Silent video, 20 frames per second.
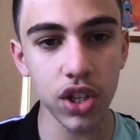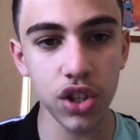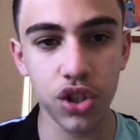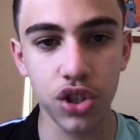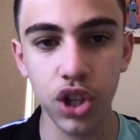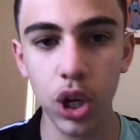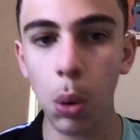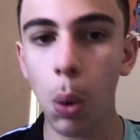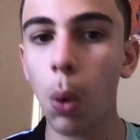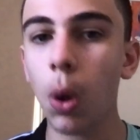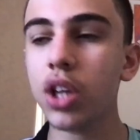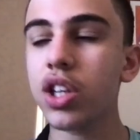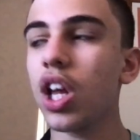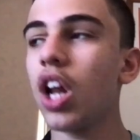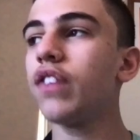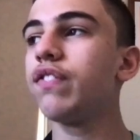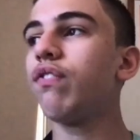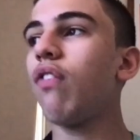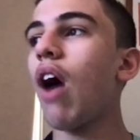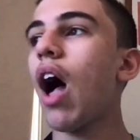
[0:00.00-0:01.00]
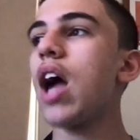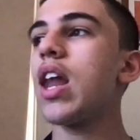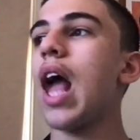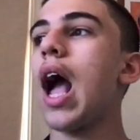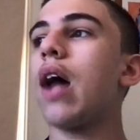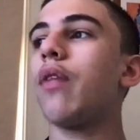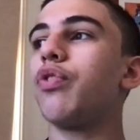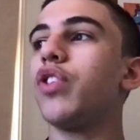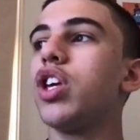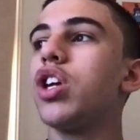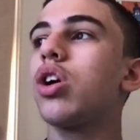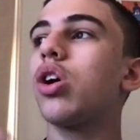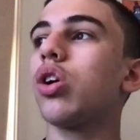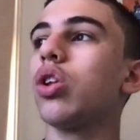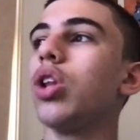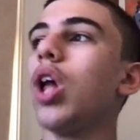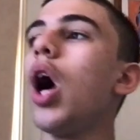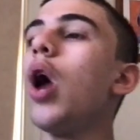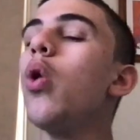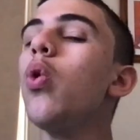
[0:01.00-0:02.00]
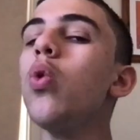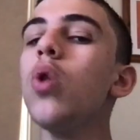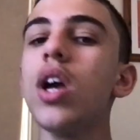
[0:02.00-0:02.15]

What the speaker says: do? Well, we're gonna find out. The glow